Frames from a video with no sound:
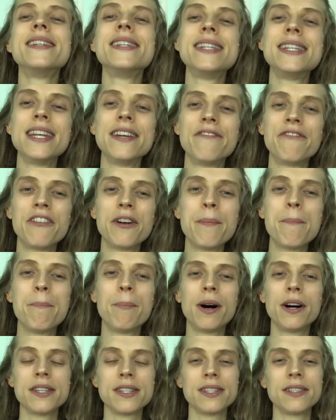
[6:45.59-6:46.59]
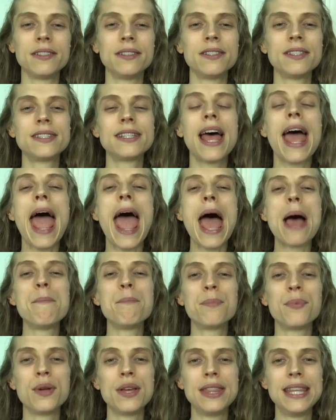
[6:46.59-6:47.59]
Different muscles
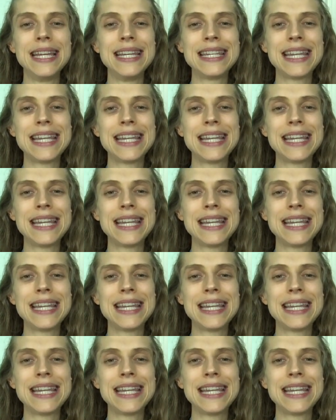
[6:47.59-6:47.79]
and breathing